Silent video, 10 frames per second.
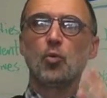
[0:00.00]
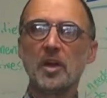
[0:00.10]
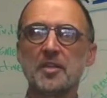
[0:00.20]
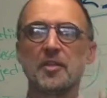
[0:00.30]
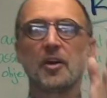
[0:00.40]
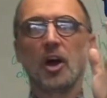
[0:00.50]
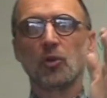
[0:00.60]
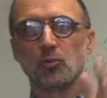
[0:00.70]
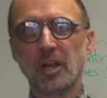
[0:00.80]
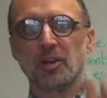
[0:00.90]
with
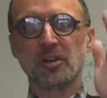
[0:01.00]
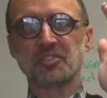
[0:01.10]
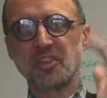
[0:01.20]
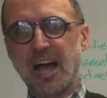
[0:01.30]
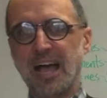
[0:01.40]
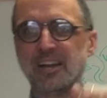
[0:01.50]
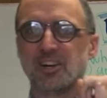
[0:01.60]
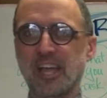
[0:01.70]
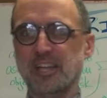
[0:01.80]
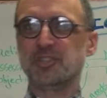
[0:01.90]
a rigorous
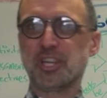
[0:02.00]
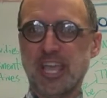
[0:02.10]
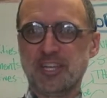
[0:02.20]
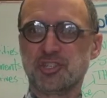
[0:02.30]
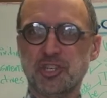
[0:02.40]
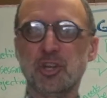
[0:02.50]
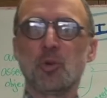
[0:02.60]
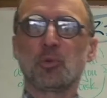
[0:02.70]
higher education.